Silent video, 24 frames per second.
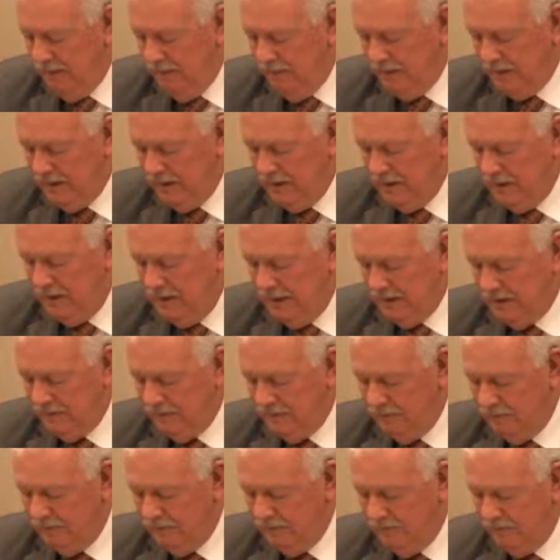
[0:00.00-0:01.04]
but then asked
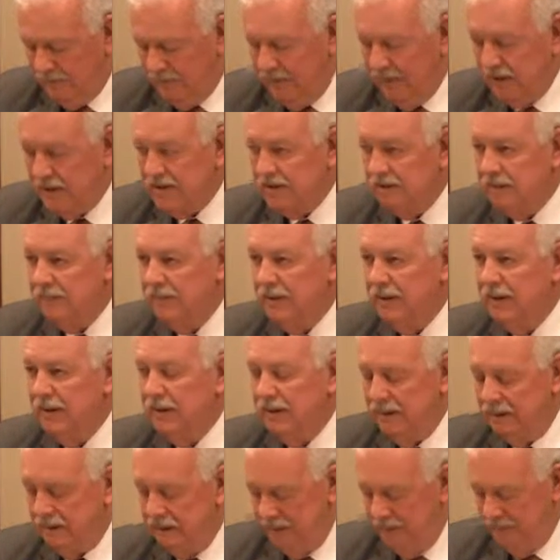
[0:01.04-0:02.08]
for more
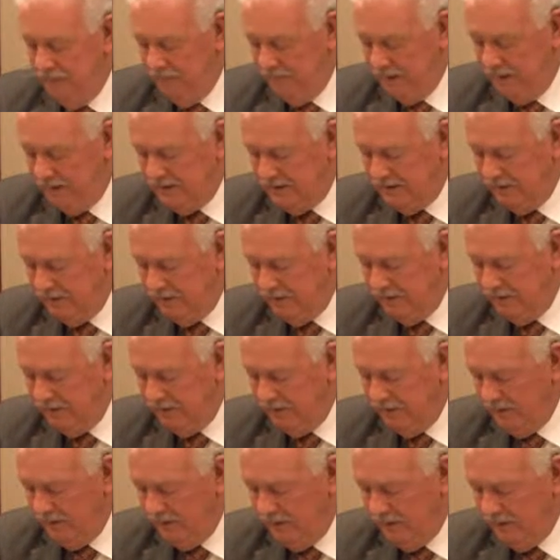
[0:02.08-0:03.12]
flexibility by simply
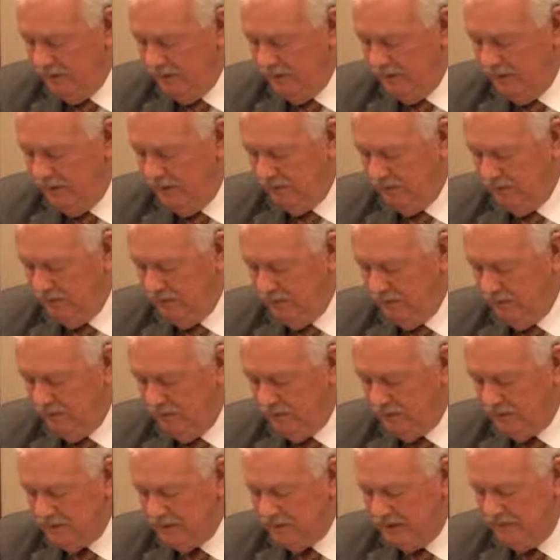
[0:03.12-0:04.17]
reducing their
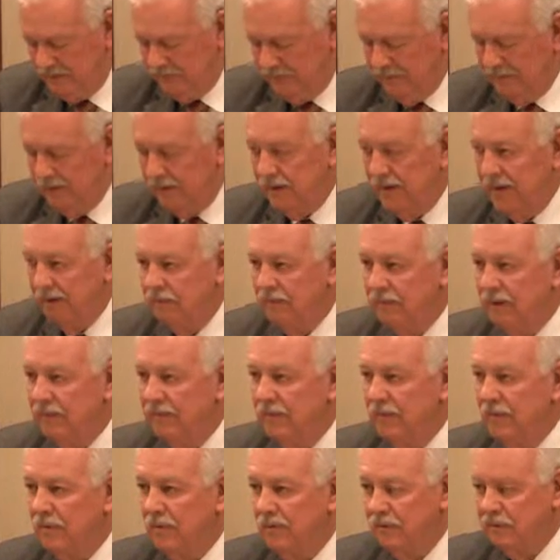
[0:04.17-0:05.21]
overall state funding by
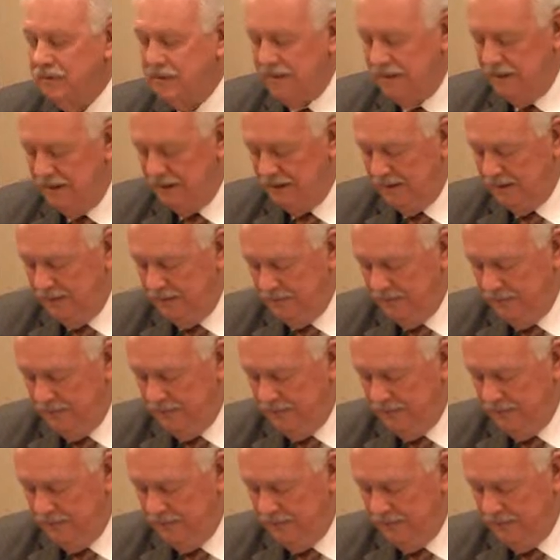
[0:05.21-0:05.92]
4%.